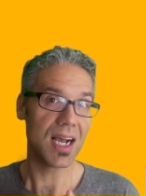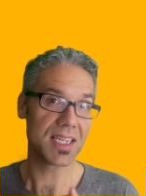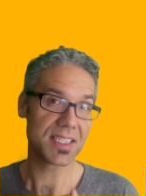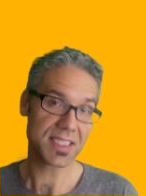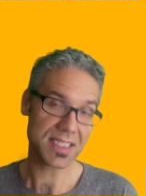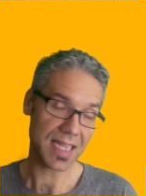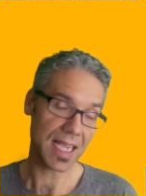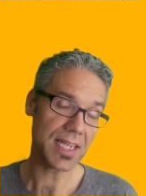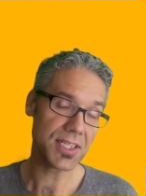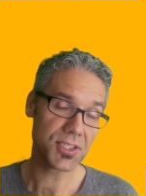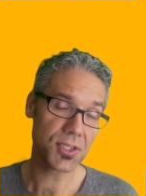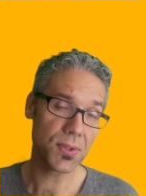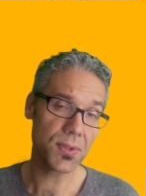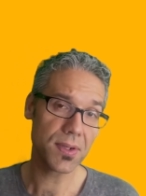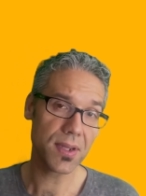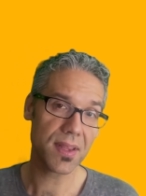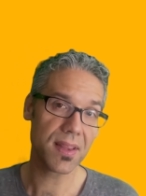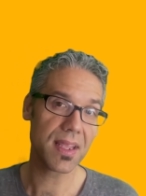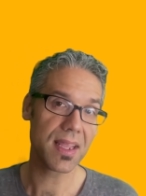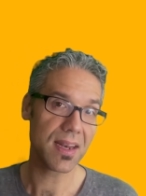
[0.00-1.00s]
stay
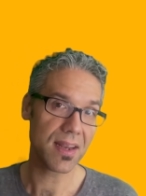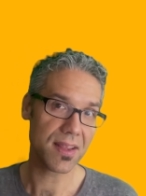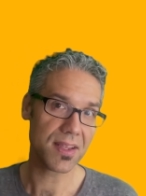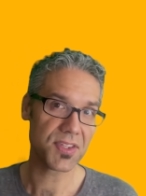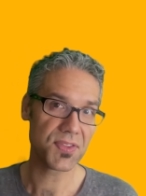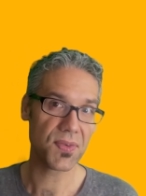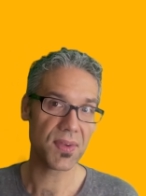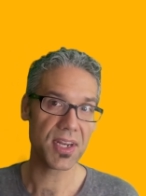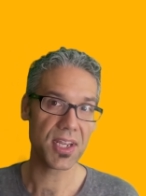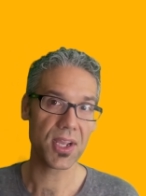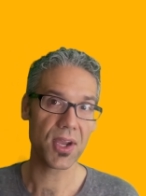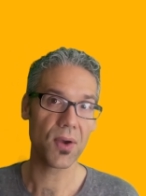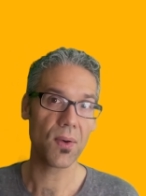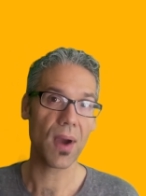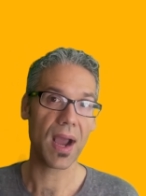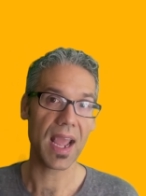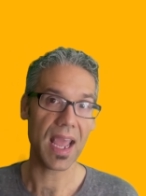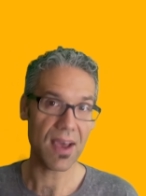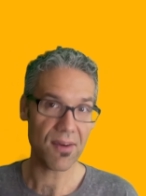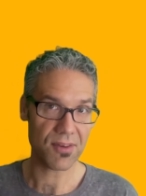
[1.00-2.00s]
tuned to the end of this
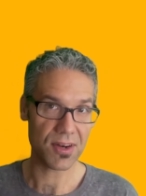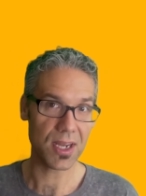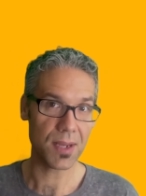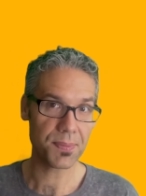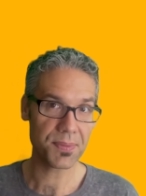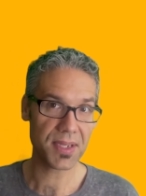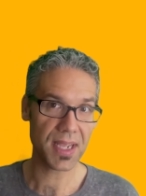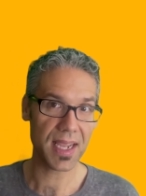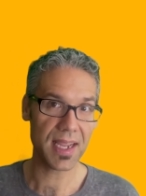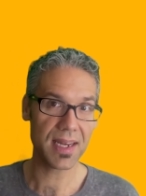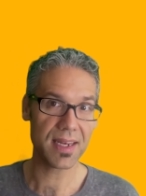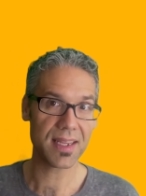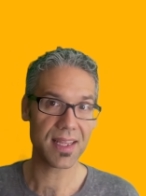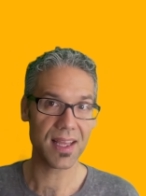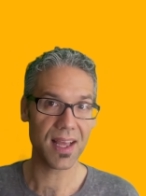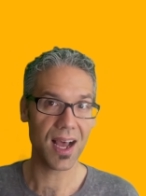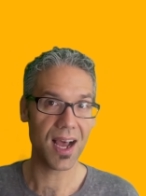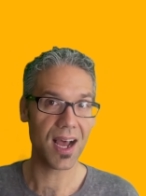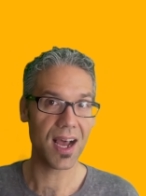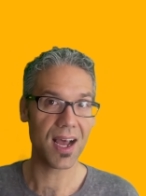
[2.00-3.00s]
video. I have an update
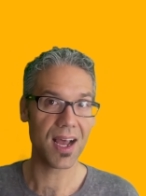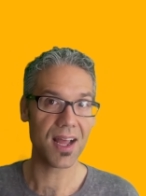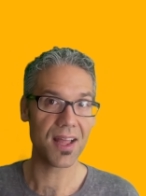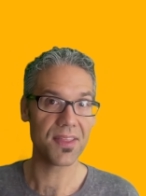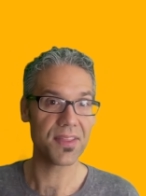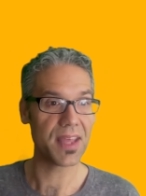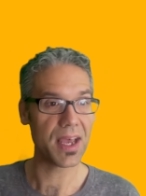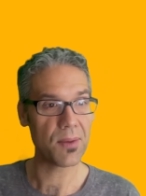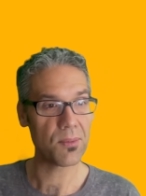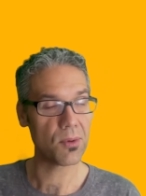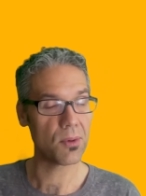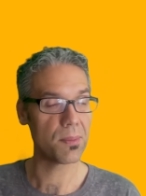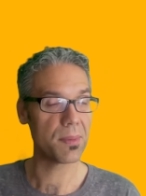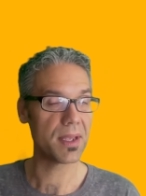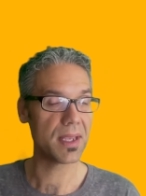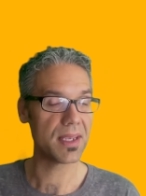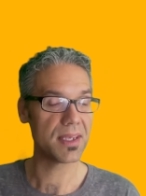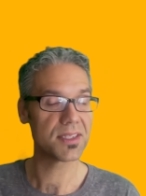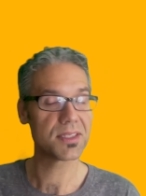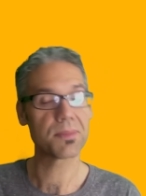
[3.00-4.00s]
that will
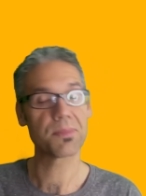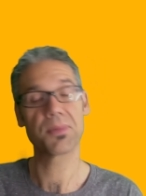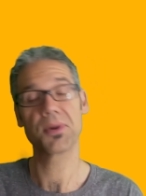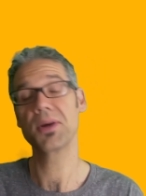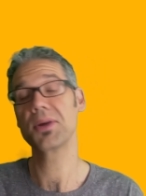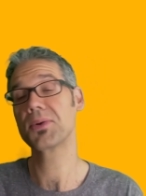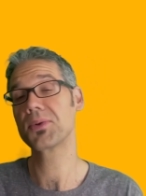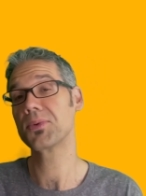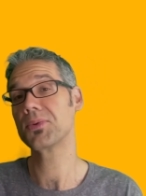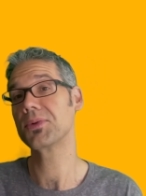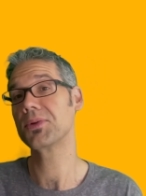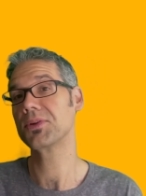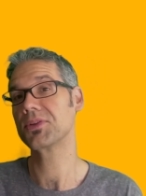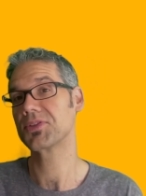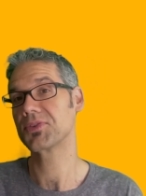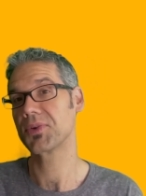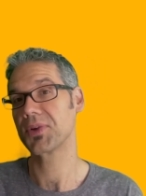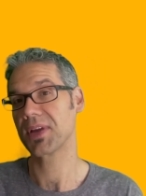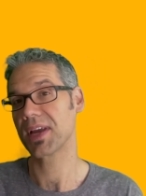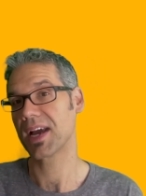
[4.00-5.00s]
be some pretty cool
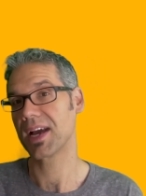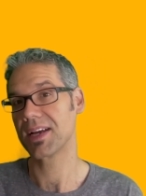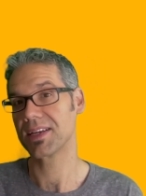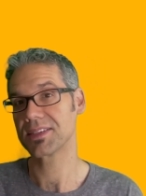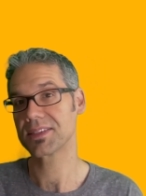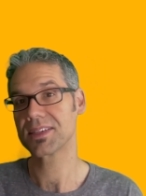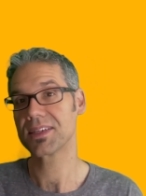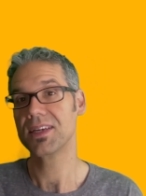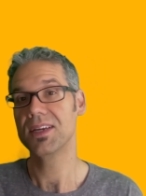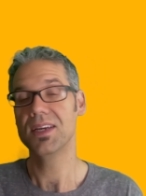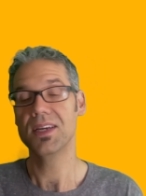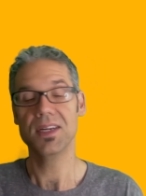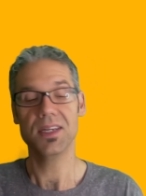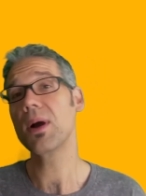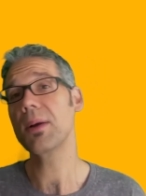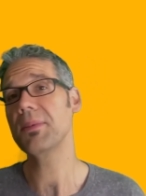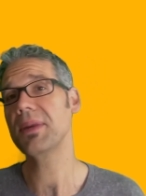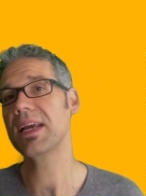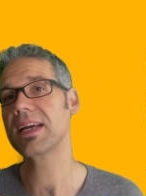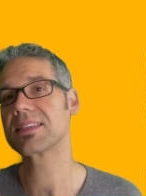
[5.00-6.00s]
news for you guys.
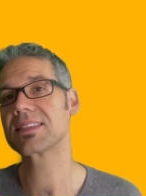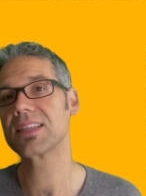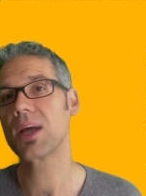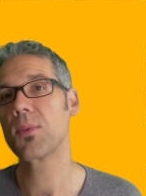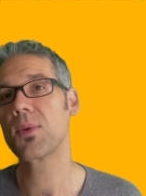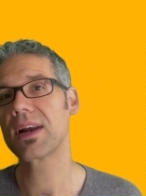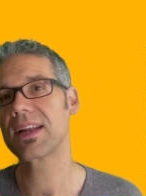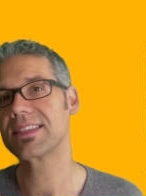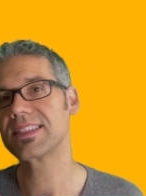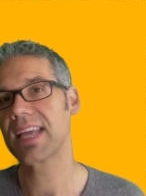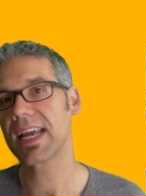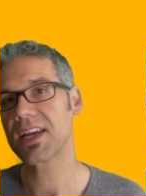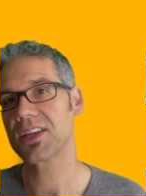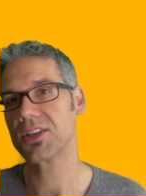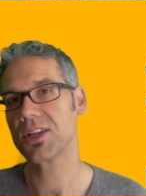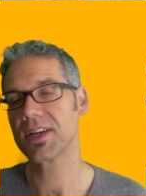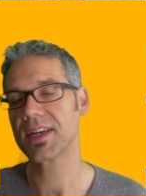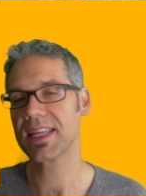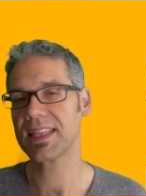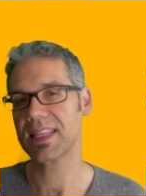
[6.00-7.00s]
So up next, I wanted to take a
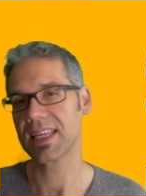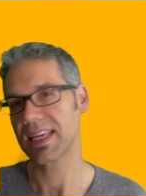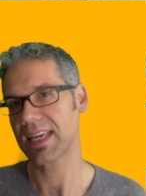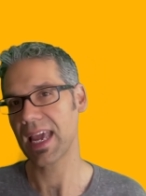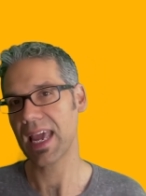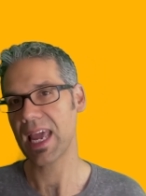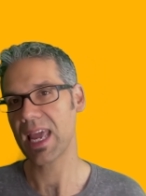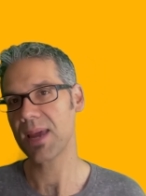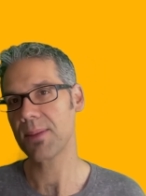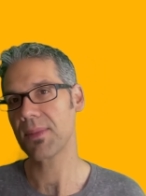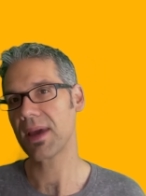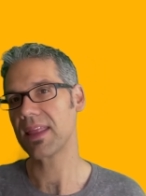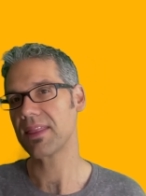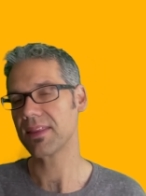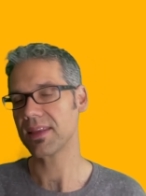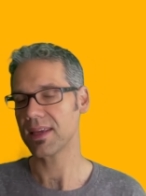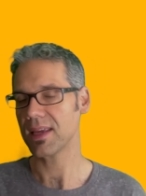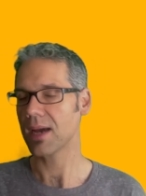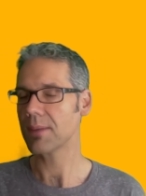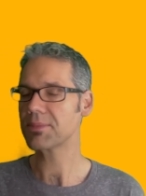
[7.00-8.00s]
look at the game
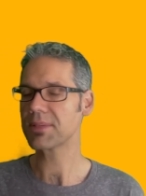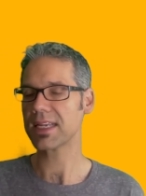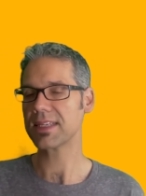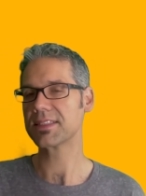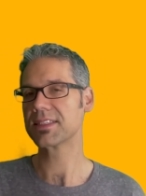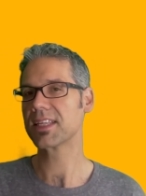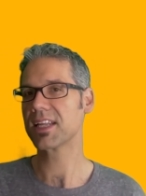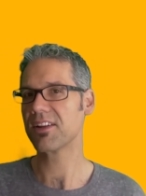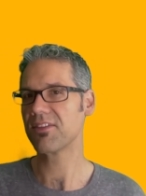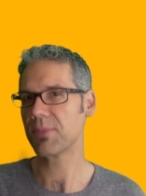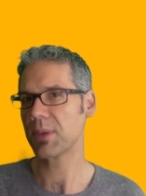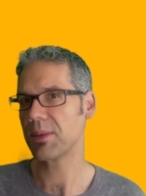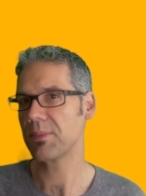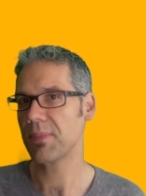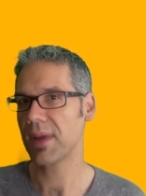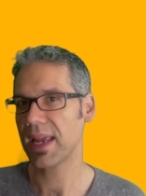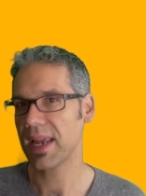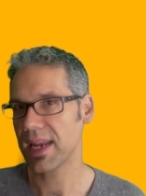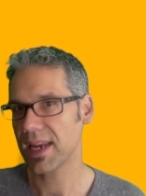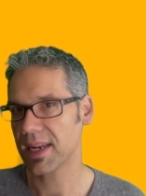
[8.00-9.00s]
and the updates that have
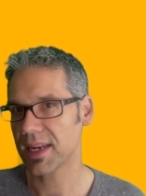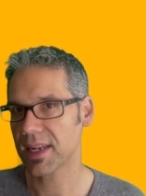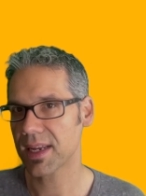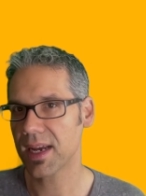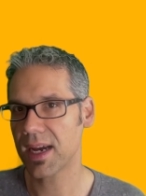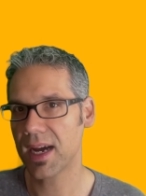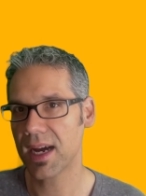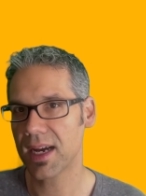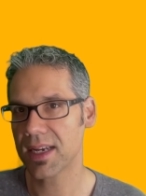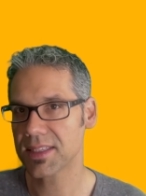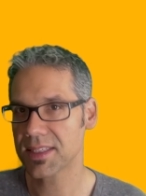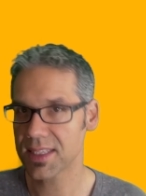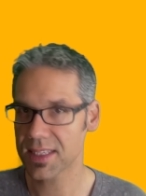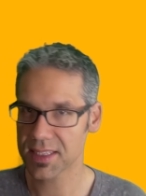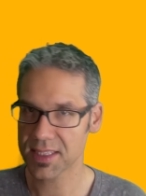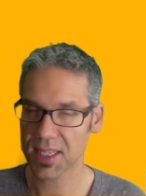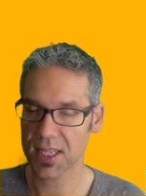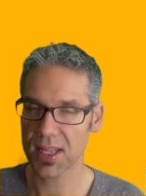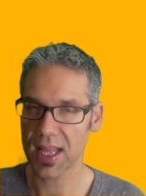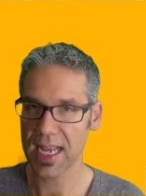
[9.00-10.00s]
been made
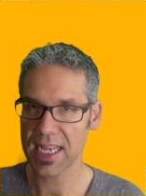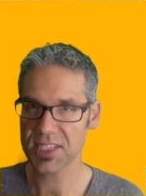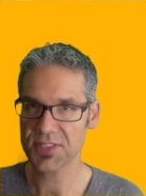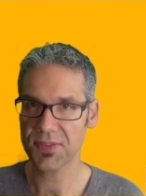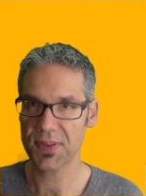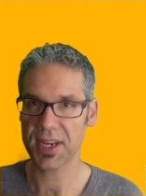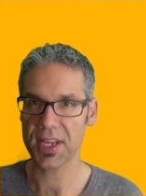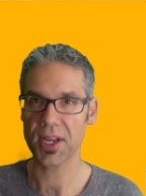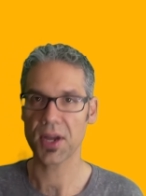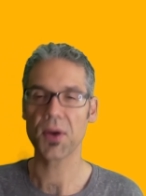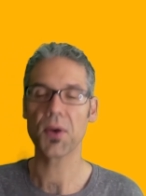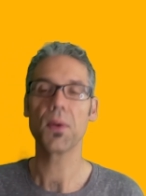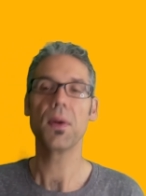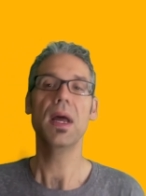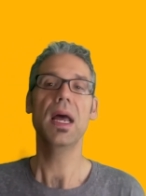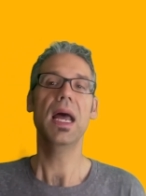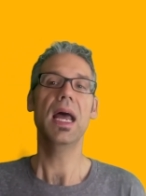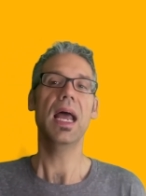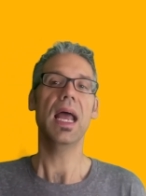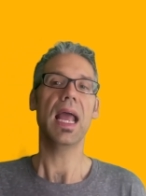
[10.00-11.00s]
since the last video.
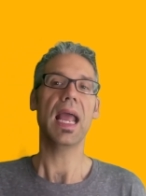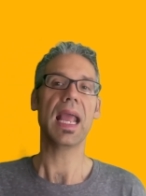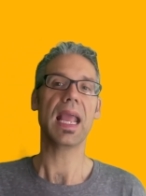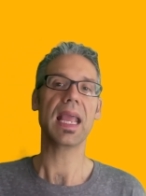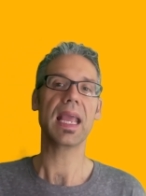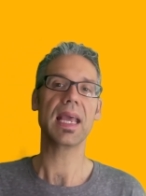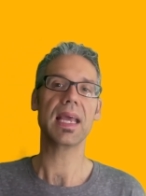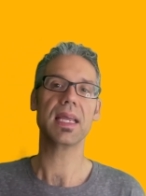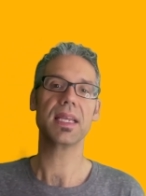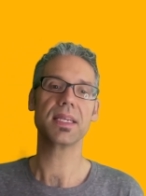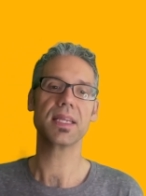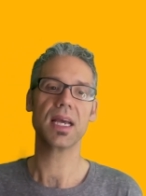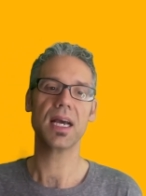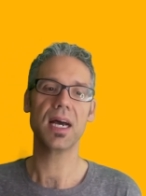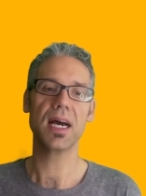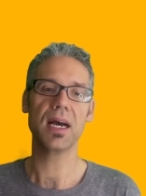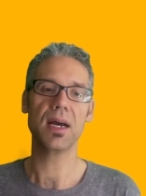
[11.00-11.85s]
And